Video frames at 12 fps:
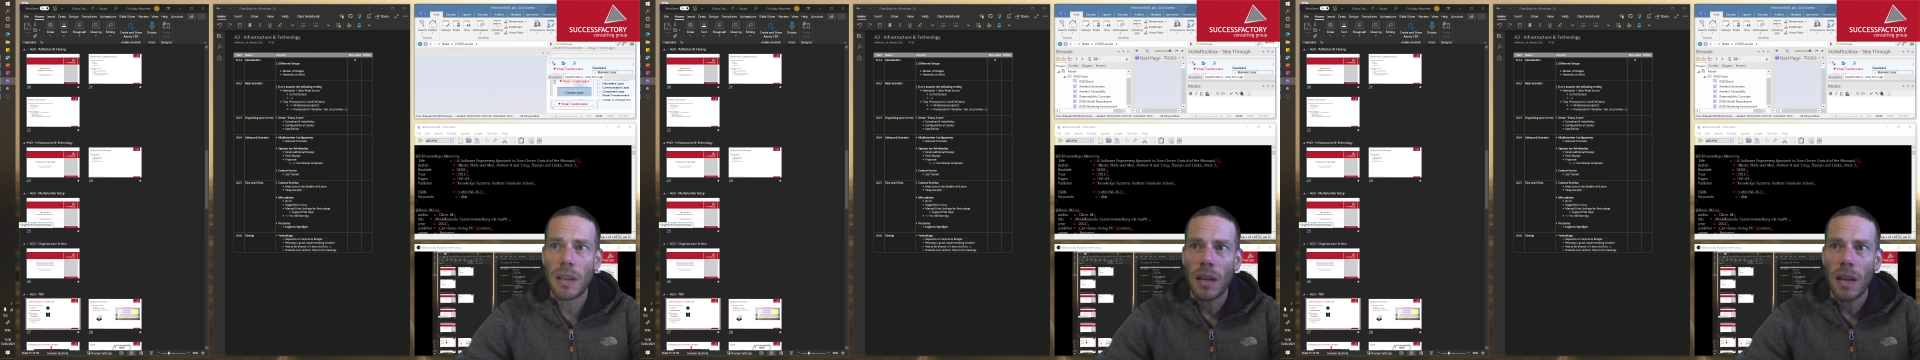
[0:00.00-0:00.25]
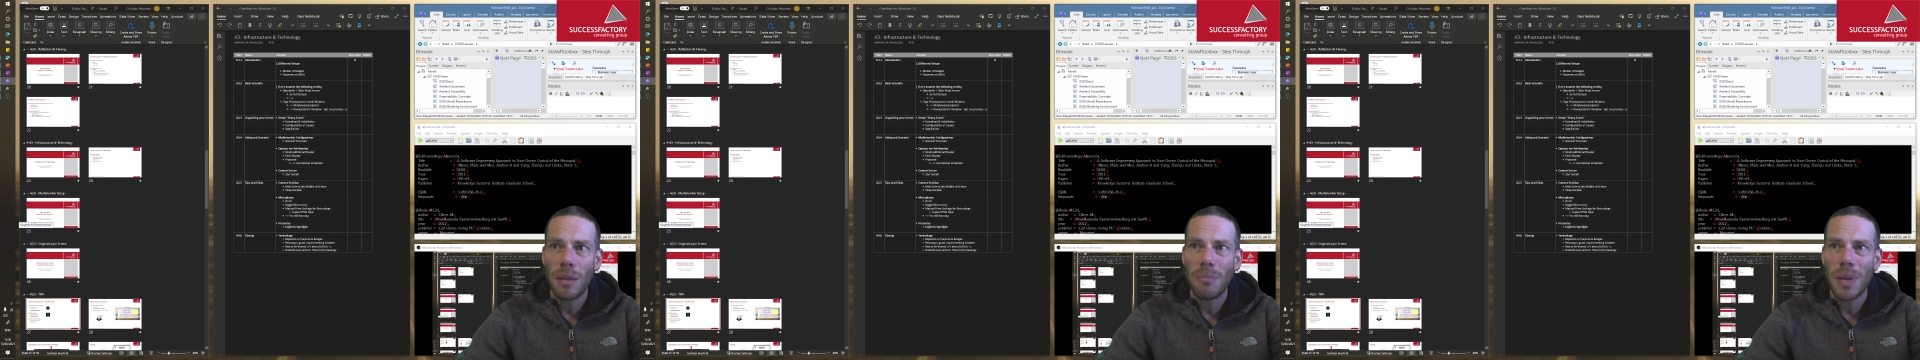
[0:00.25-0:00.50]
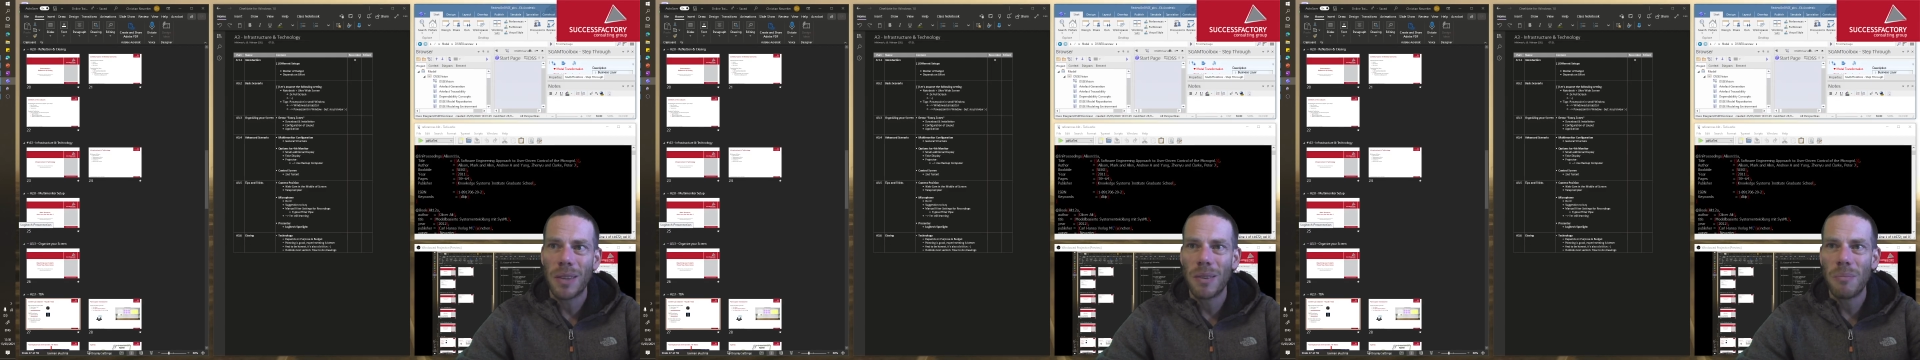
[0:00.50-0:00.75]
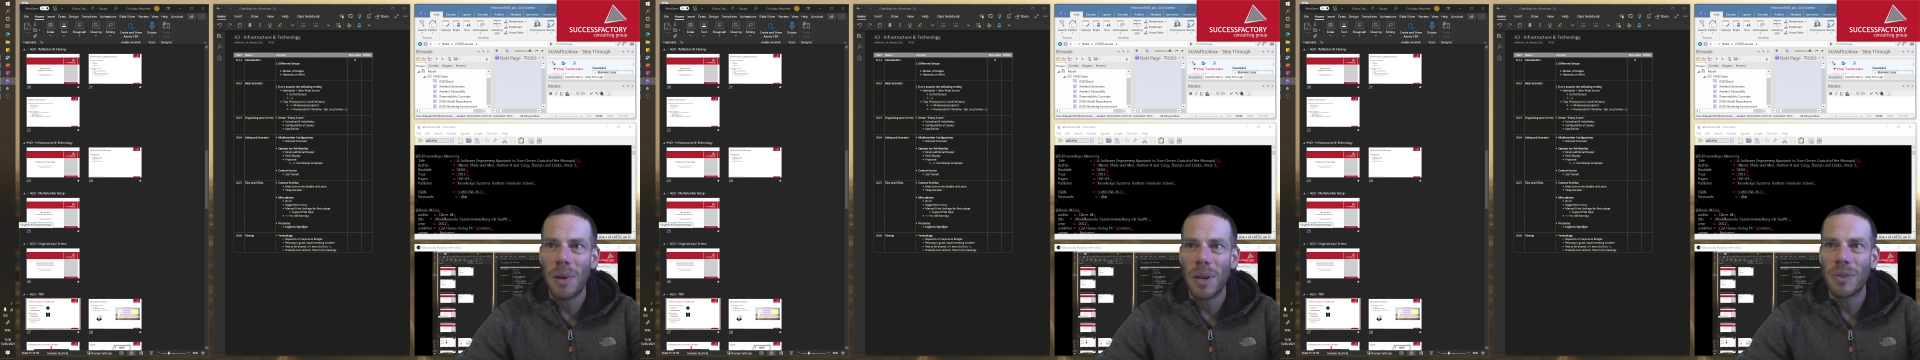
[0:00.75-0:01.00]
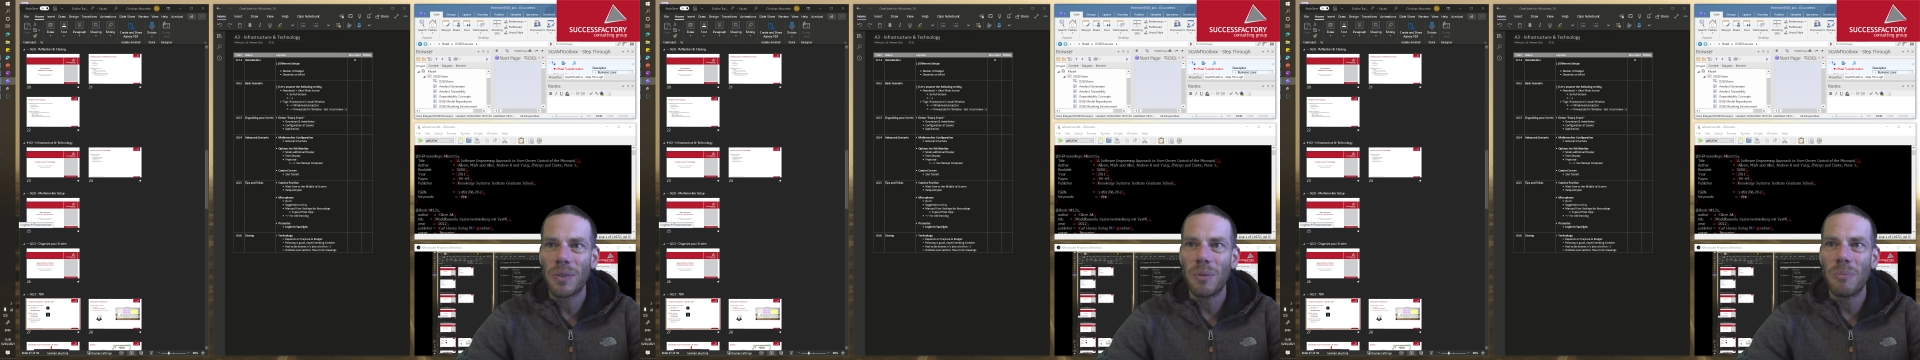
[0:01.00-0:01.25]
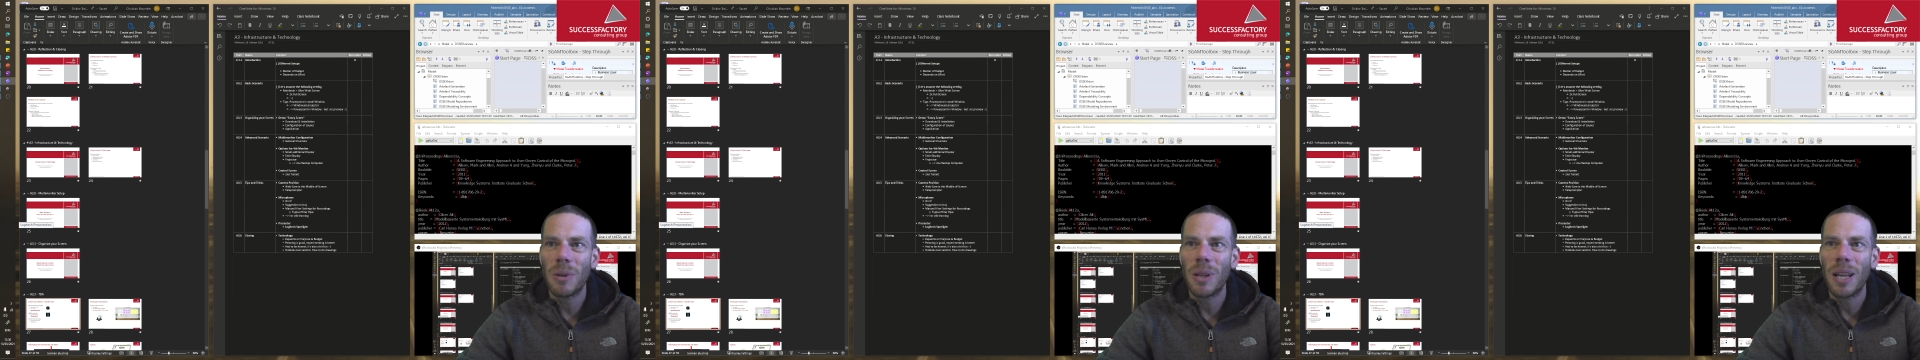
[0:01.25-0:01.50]
unmaximize
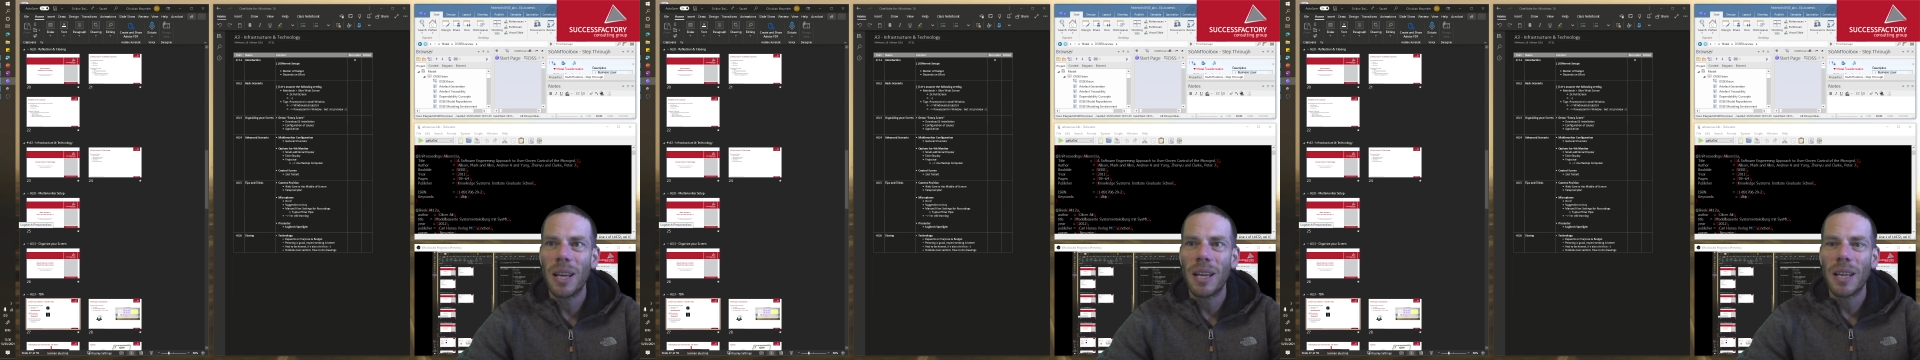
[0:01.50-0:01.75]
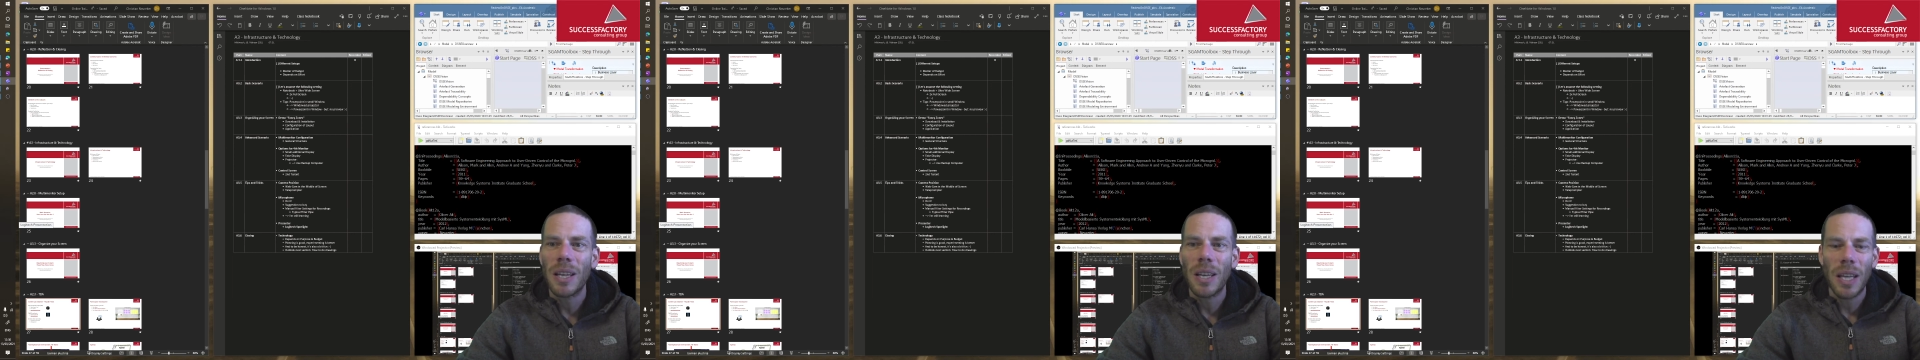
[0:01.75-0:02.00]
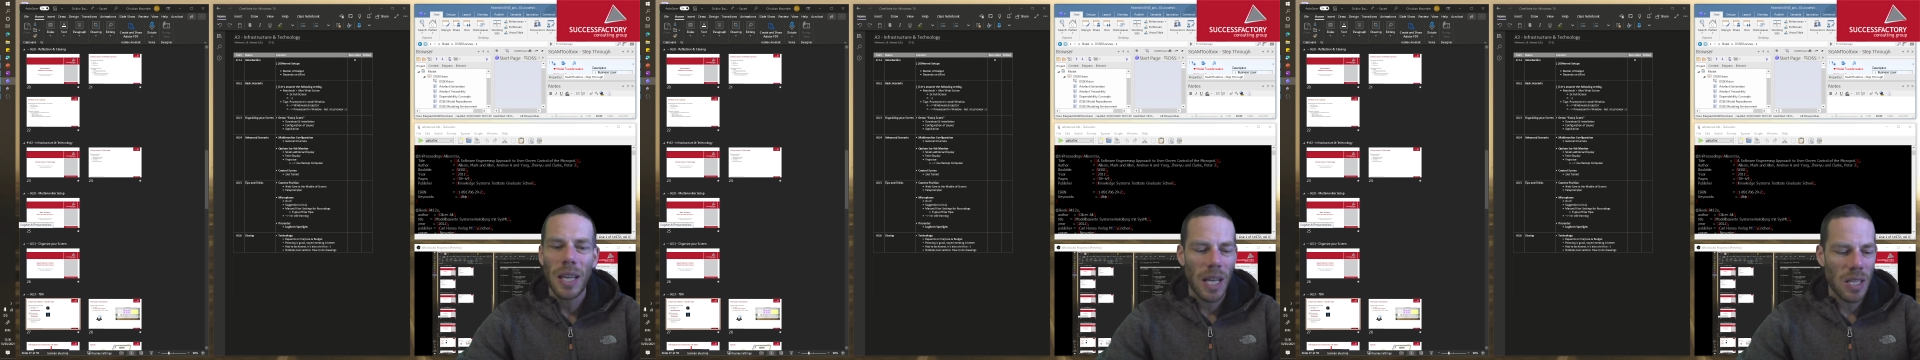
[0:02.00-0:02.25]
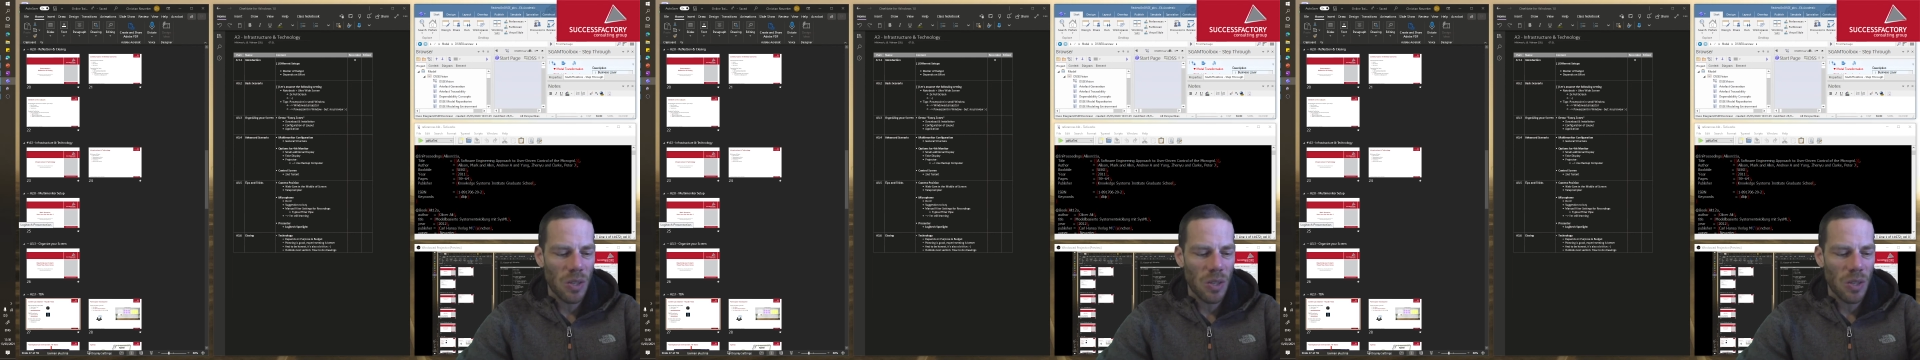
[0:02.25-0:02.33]
symbol. And